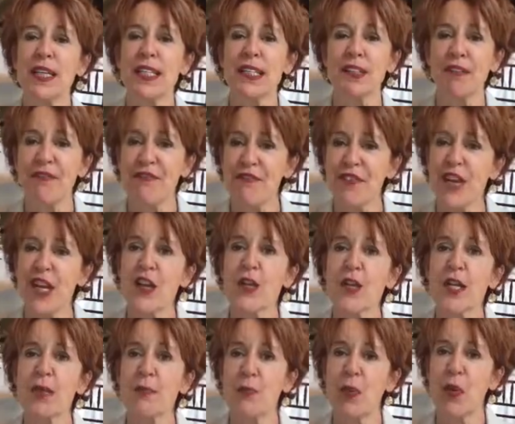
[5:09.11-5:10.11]
is a
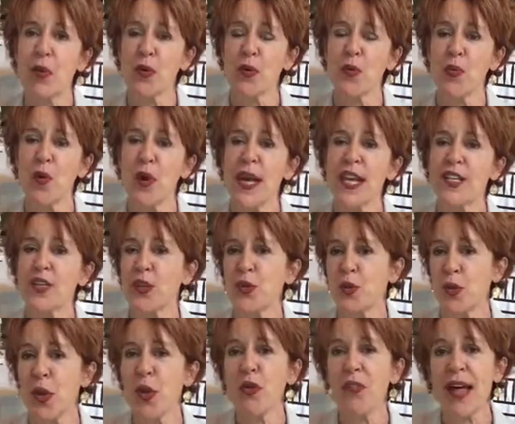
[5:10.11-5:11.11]
very important way to
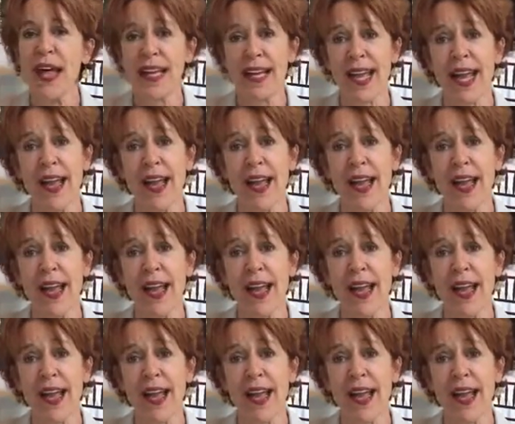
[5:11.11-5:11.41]
grow that